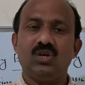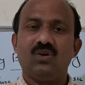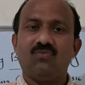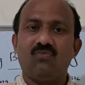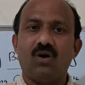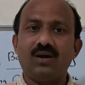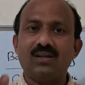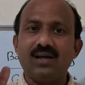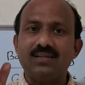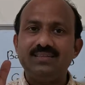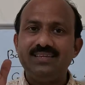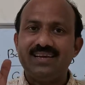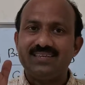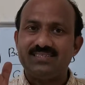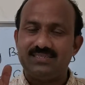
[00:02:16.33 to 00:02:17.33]
What are
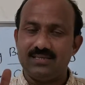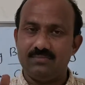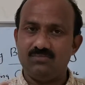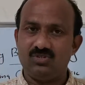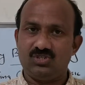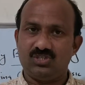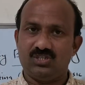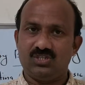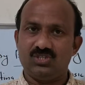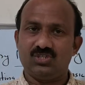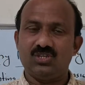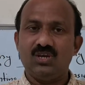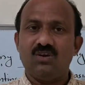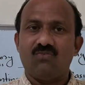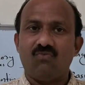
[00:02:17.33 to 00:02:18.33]
the assumptions?
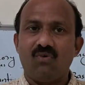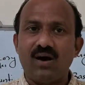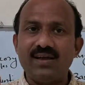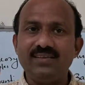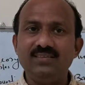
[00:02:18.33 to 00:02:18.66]
Why